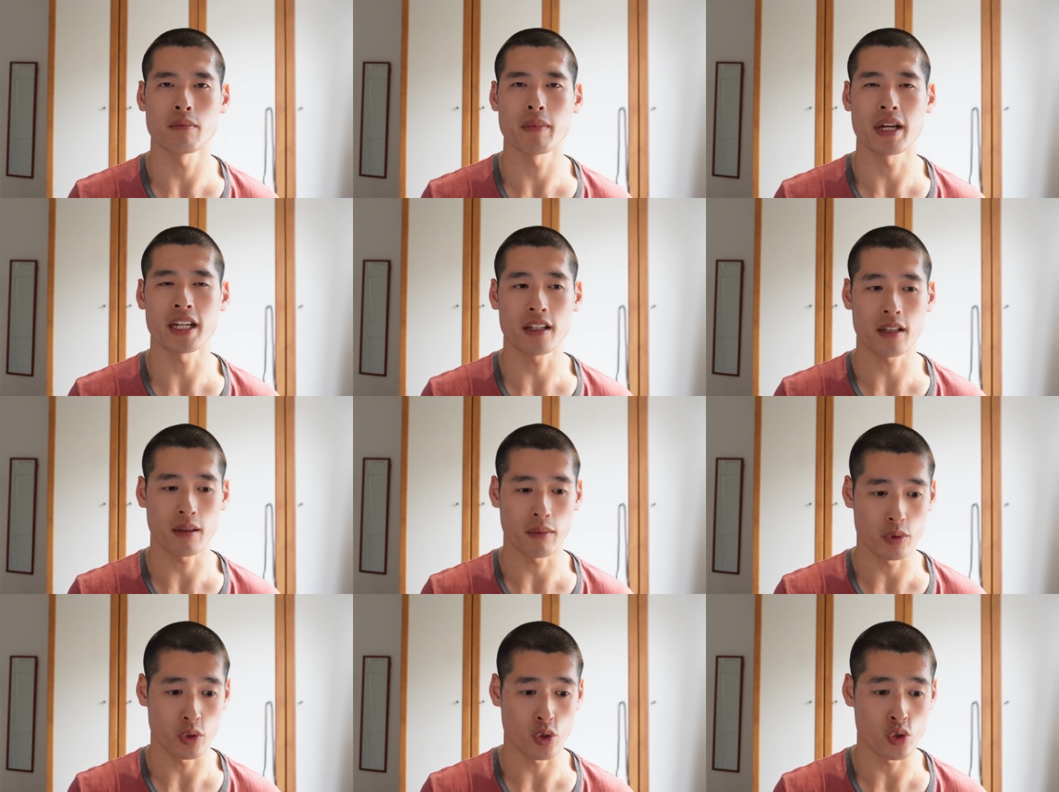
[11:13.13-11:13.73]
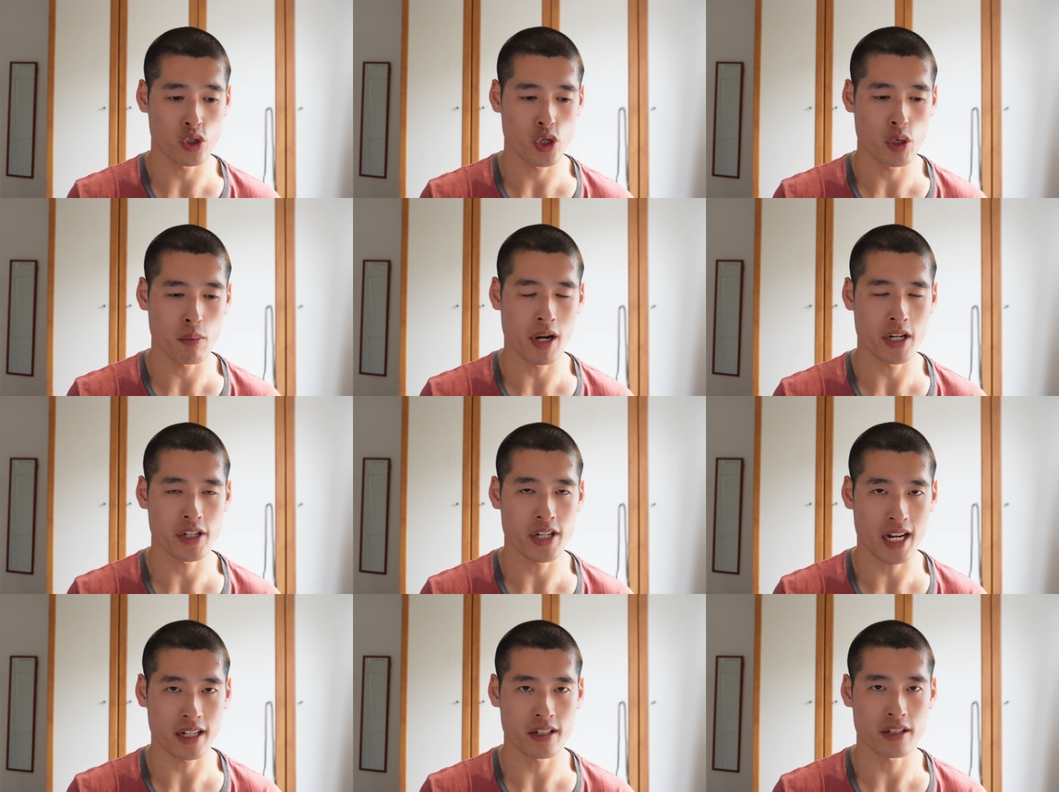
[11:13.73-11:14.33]
making them do too
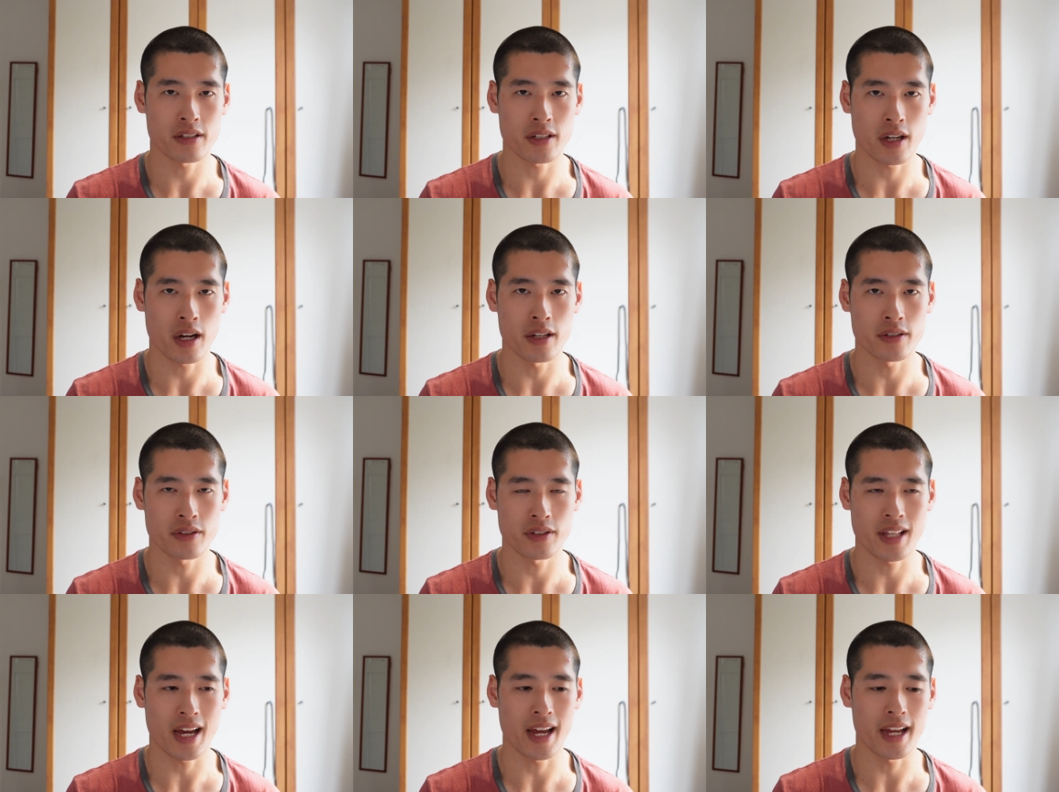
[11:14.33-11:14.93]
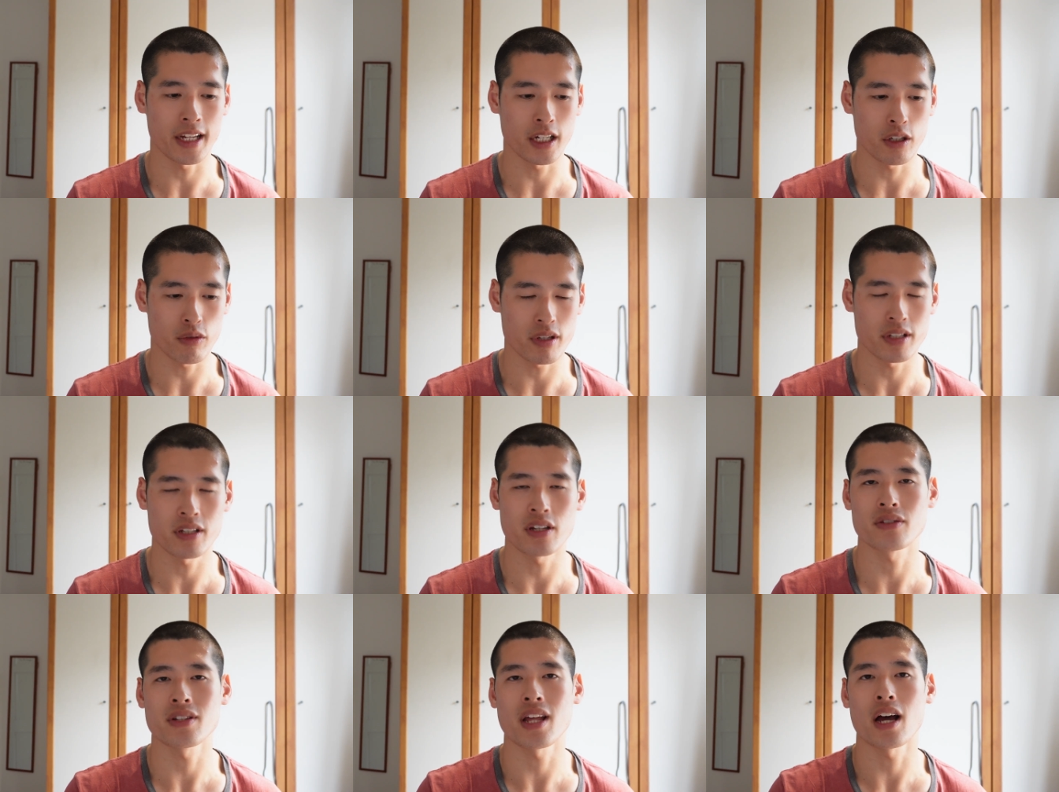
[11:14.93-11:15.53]
much exercise that
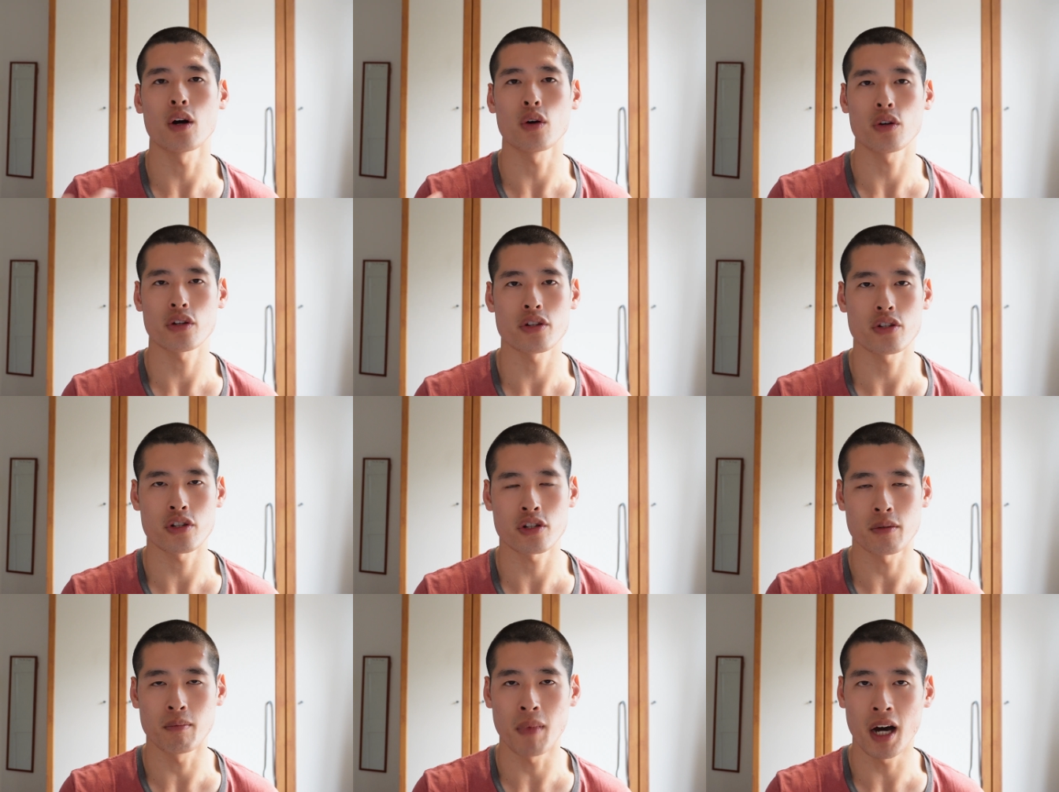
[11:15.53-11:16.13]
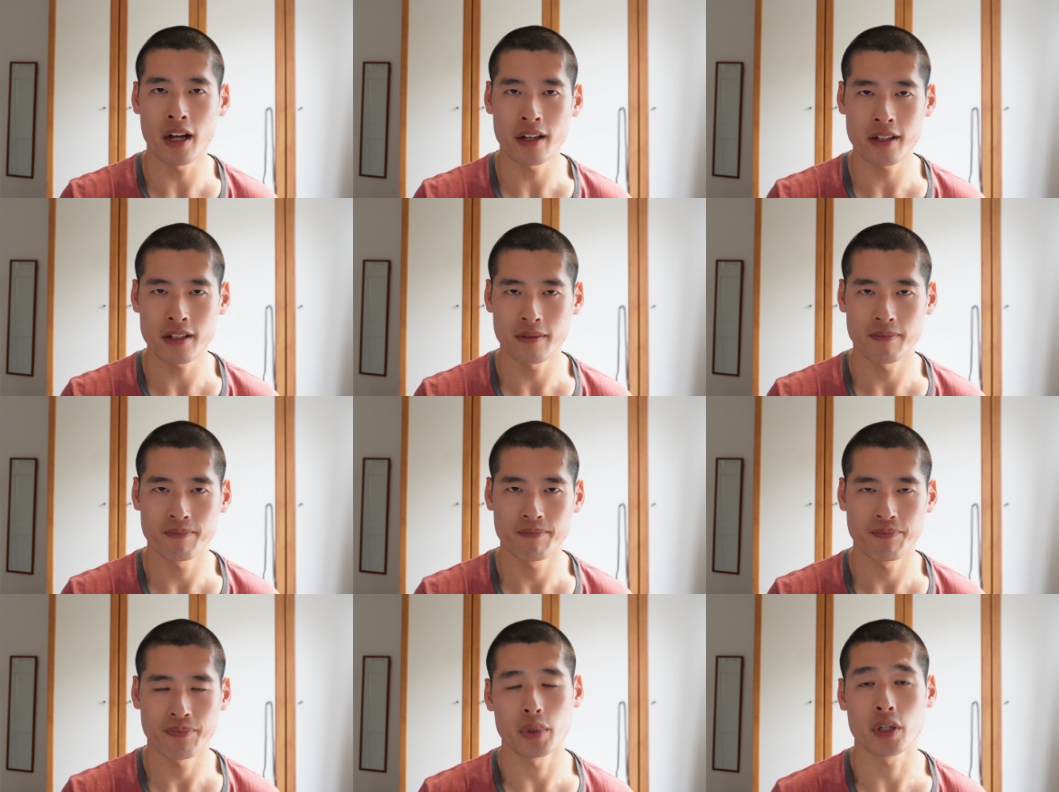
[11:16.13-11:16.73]
increases their oxygen demand,
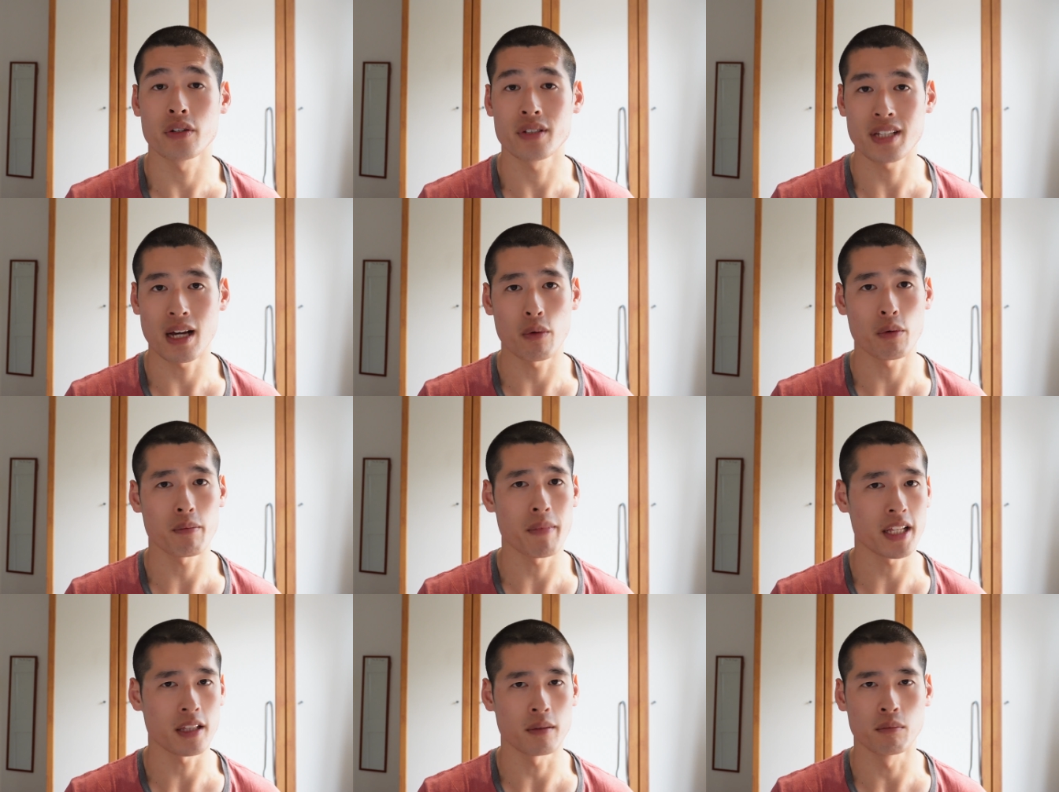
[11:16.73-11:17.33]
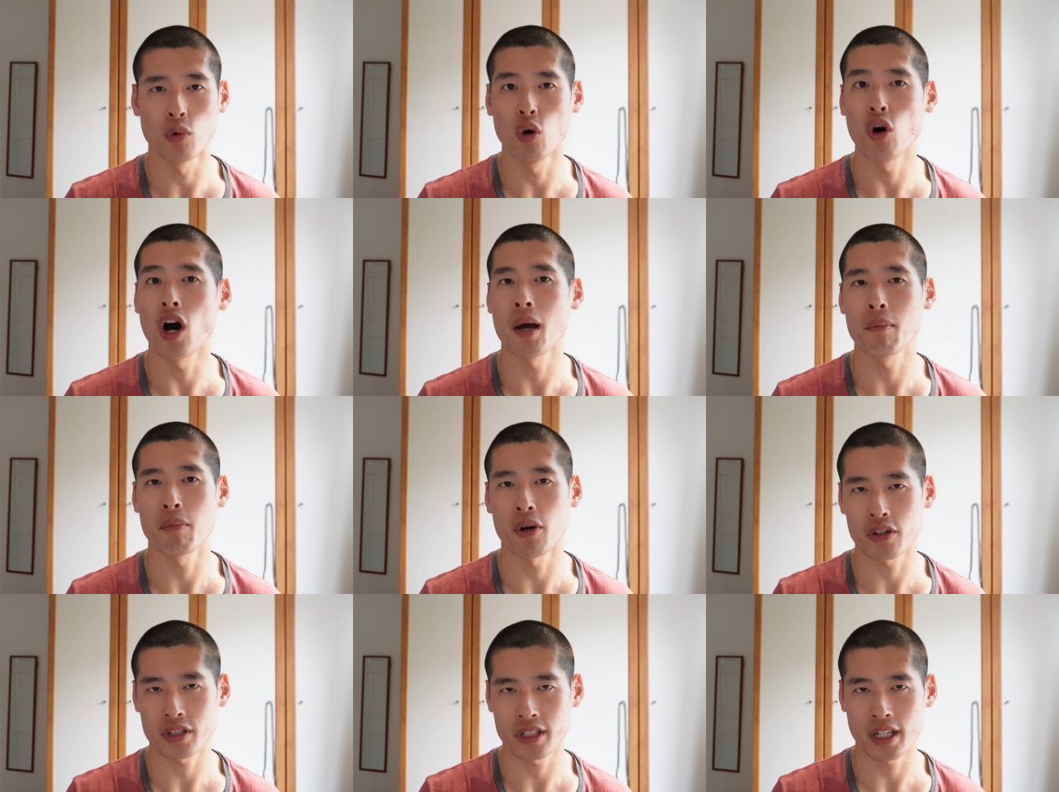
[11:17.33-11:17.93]
because that would make them more
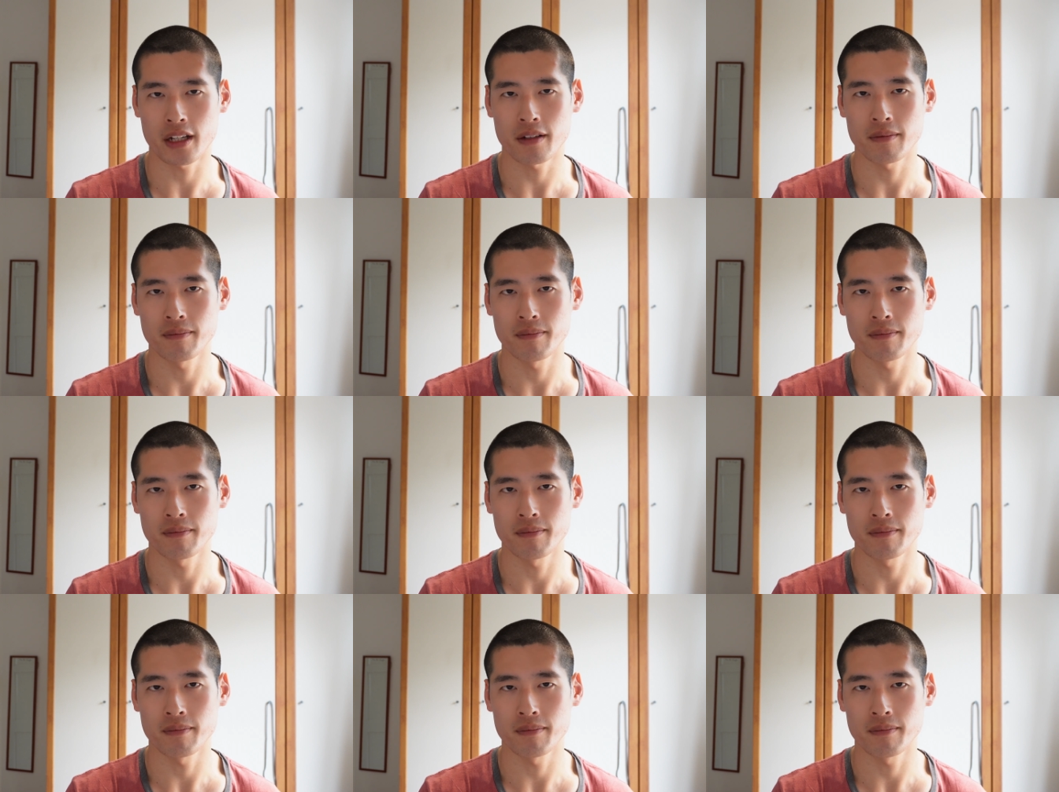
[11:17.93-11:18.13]
hypoxic.